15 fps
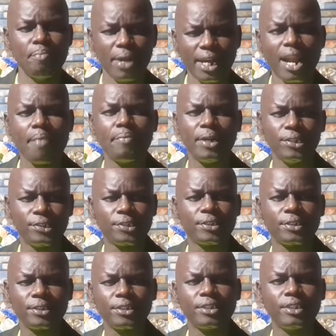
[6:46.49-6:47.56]
My number is
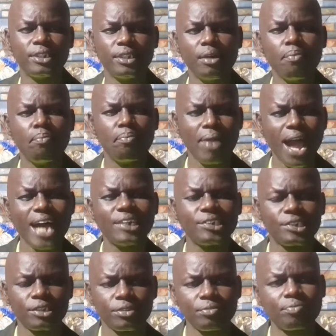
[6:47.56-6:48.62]

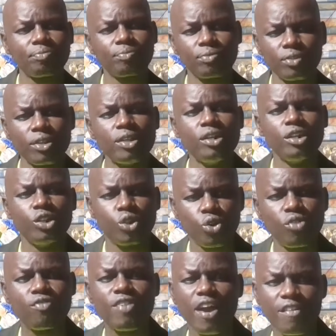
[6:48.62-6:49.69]

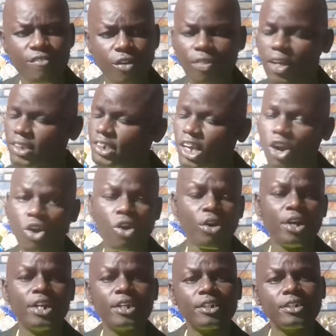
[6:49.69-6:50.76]
+254. That's the
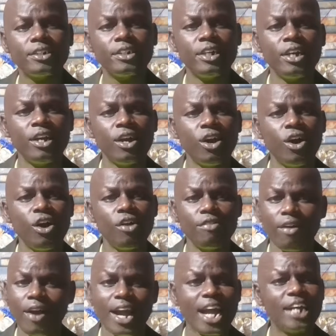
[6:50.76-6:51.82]
code of
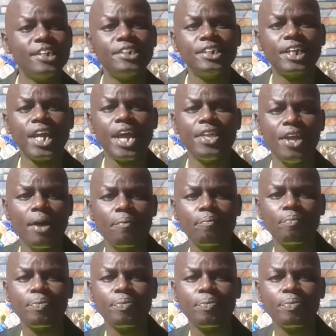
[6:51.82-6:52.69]
our country, Kenya.